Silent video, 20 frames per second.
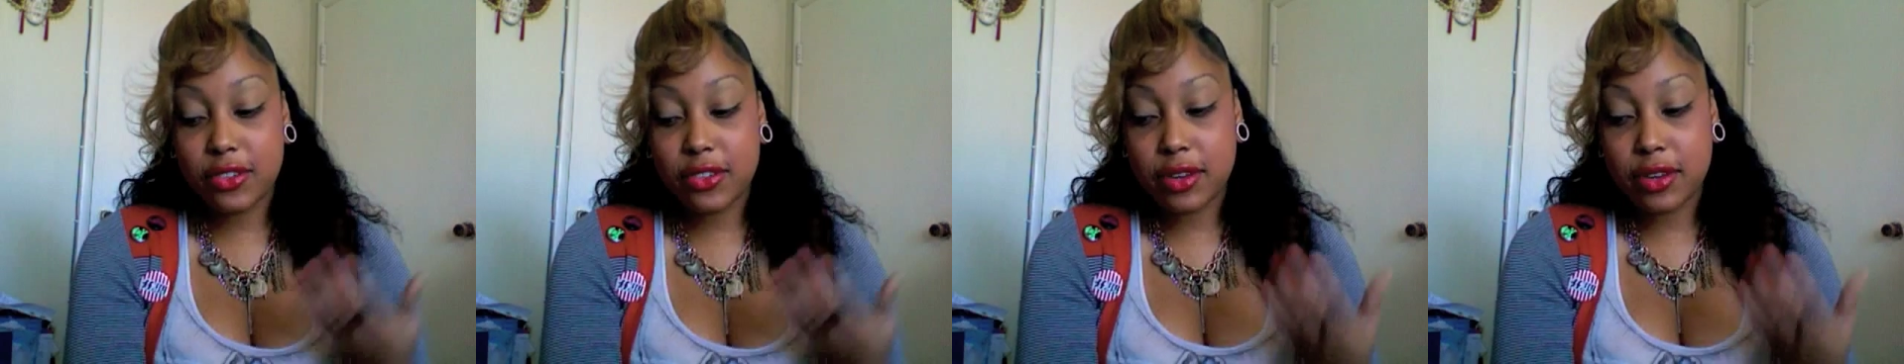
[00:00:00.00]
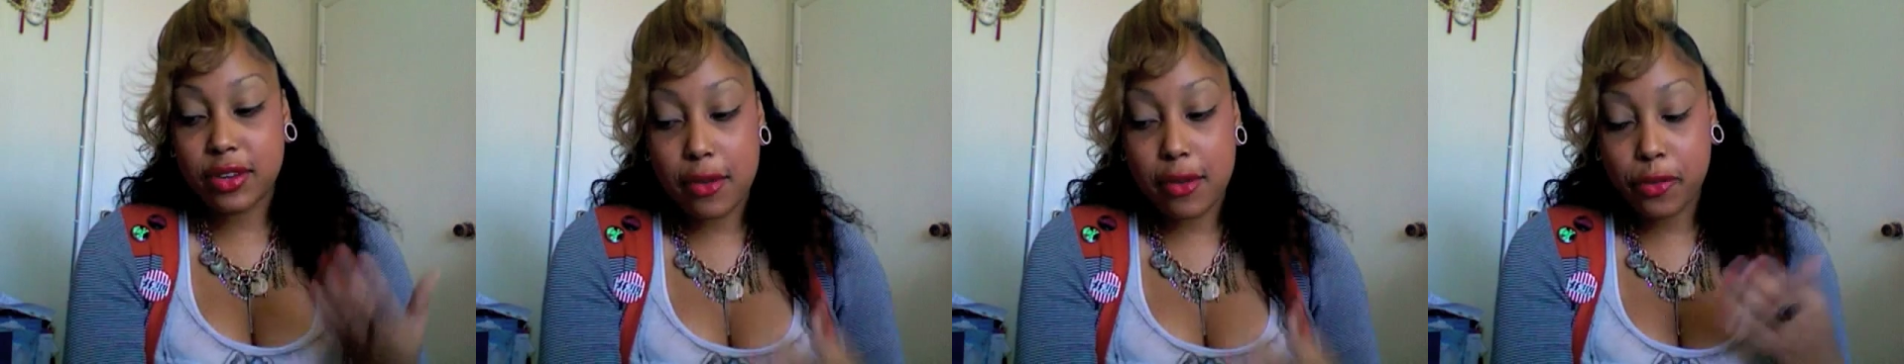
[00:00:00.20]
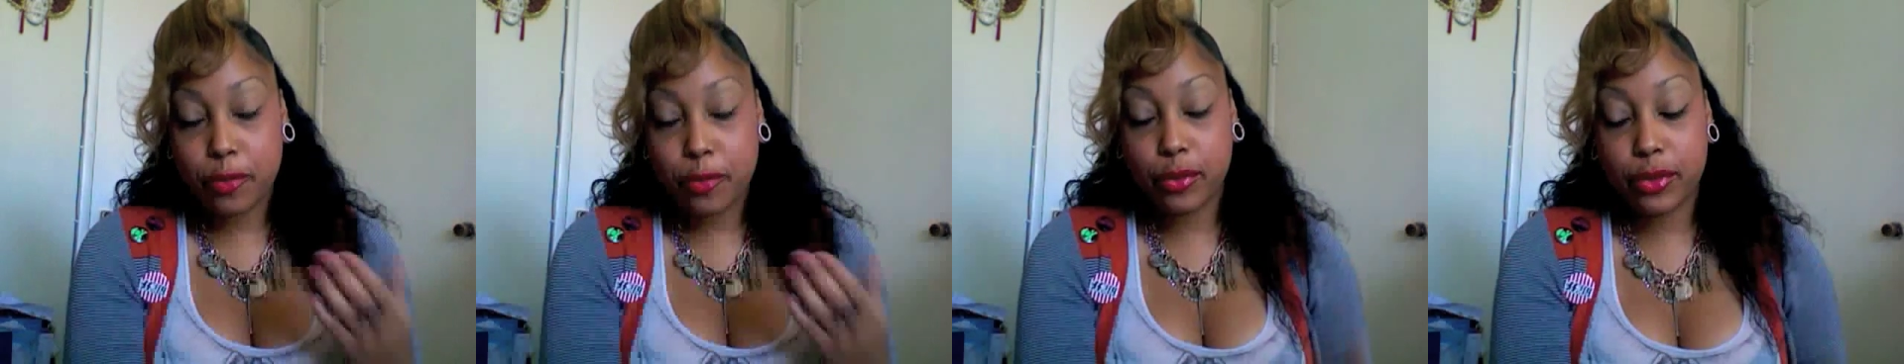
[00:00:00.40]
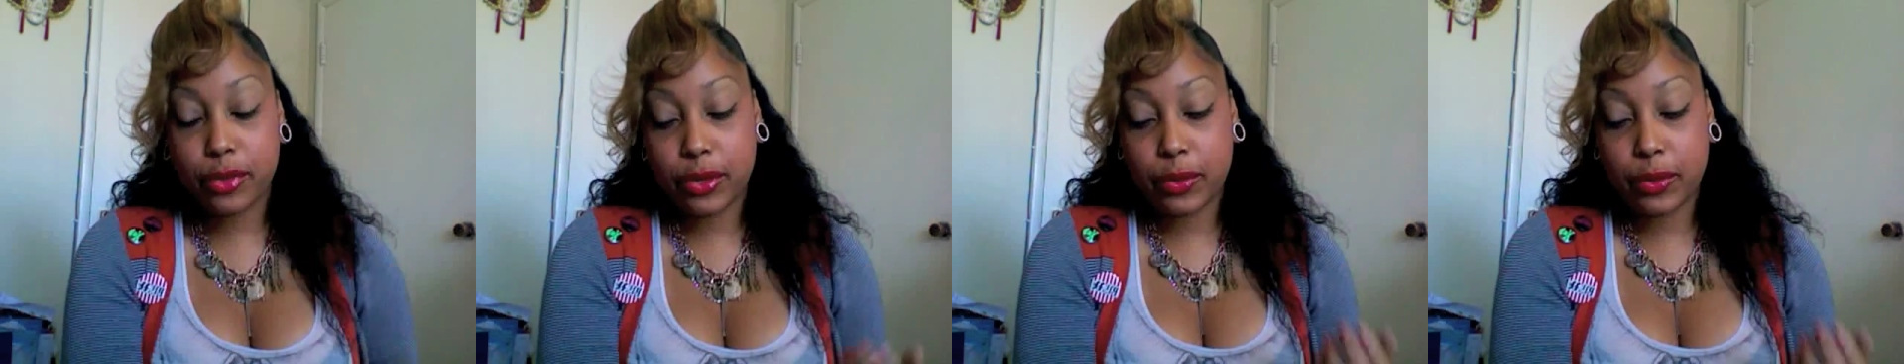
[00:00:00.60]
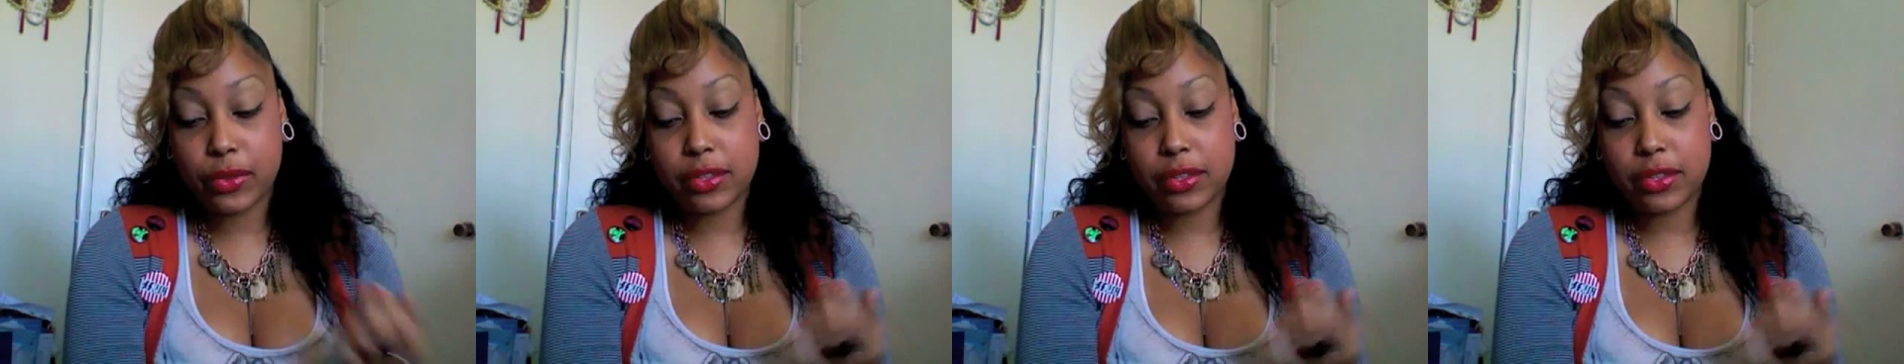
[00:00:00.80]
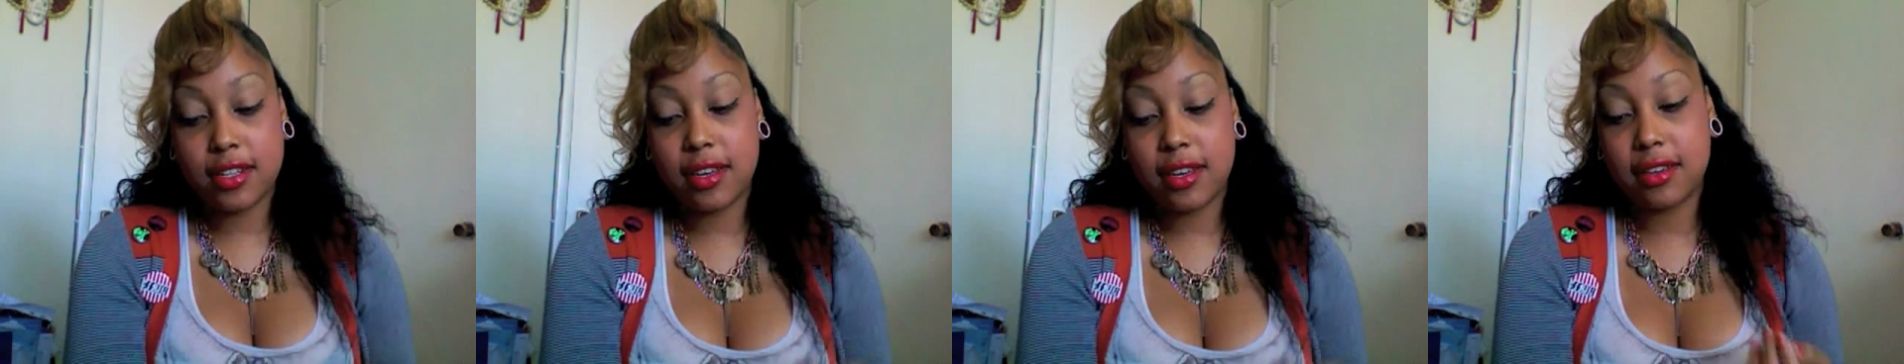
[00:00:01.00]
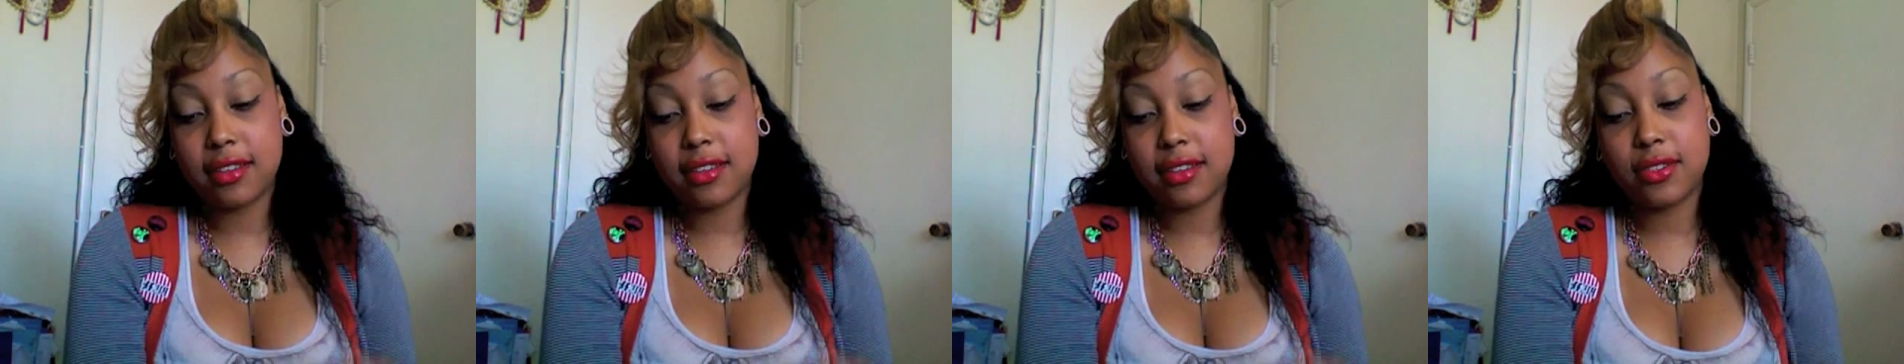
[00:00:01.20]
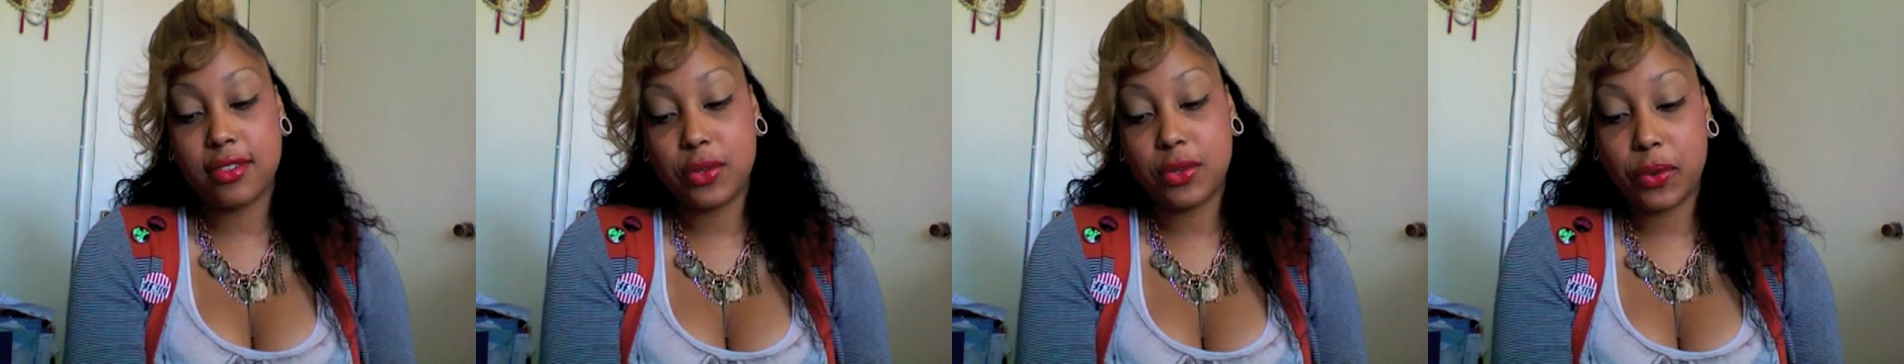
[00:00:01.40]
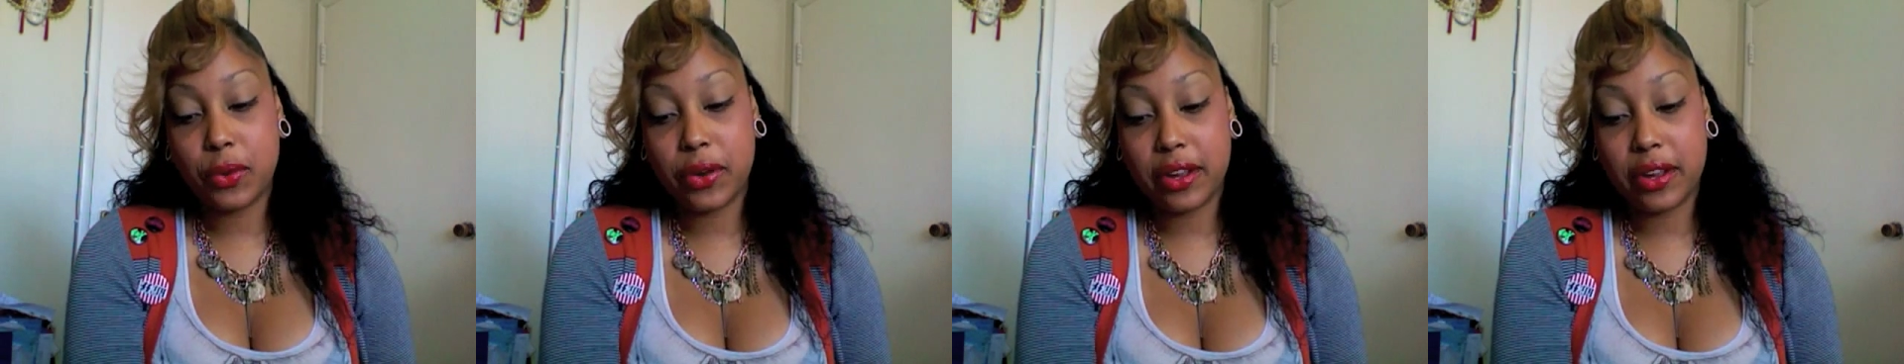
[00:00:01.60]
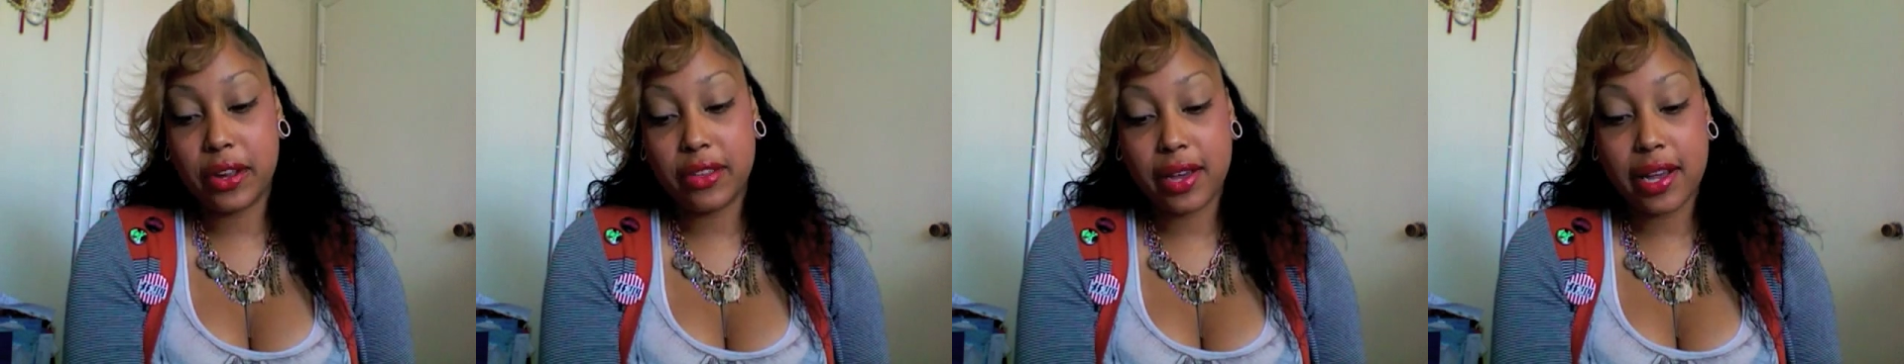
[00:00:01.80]
not familiar with the Chucky
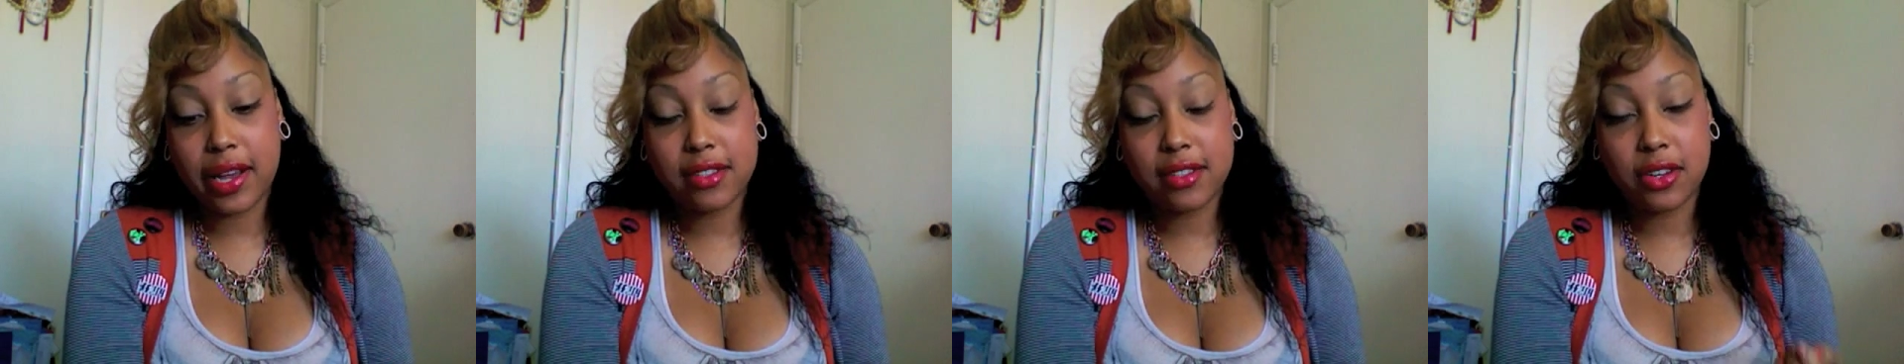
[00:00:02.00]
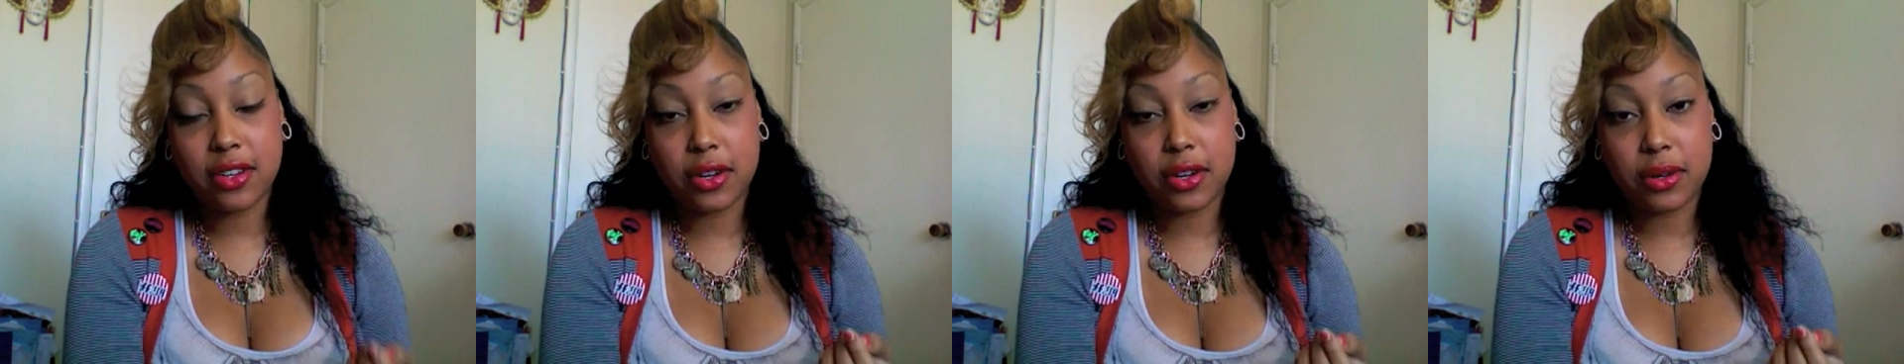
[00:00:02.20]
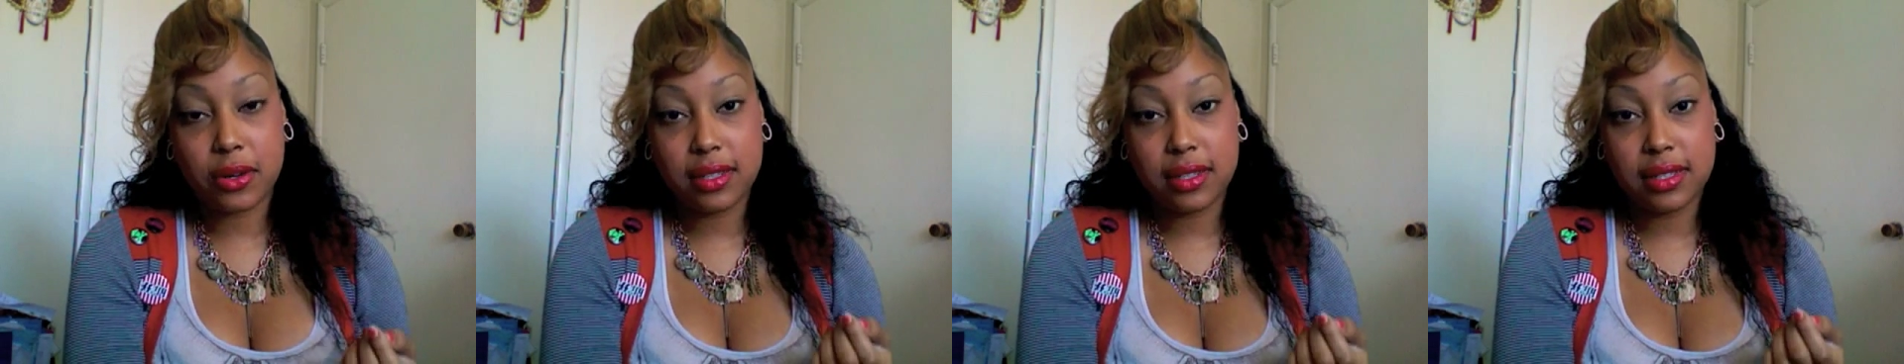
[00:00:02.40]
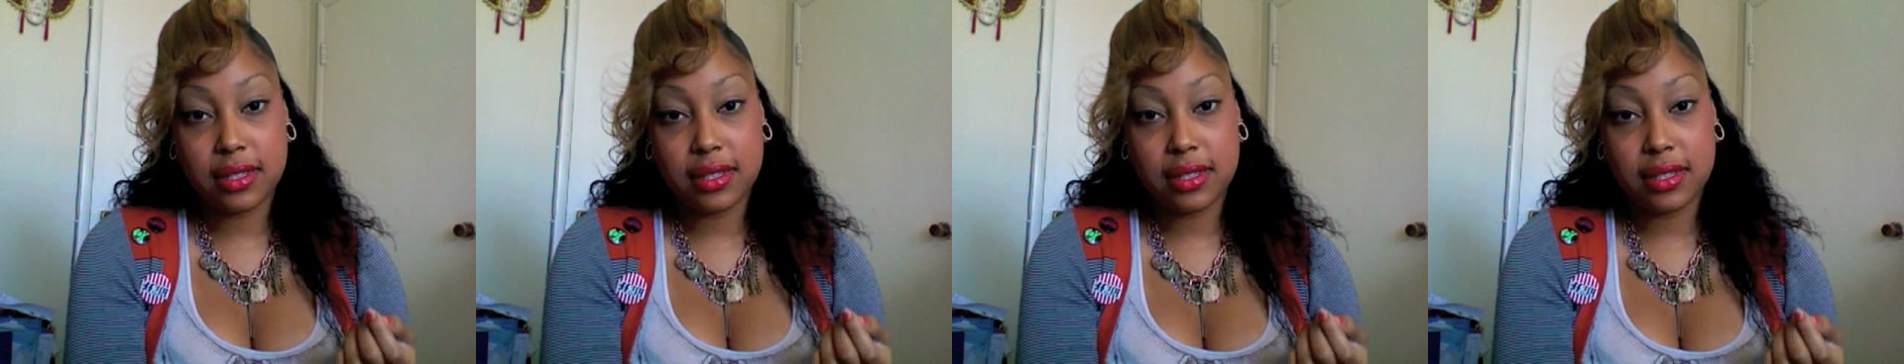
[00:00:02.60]
story, you guys are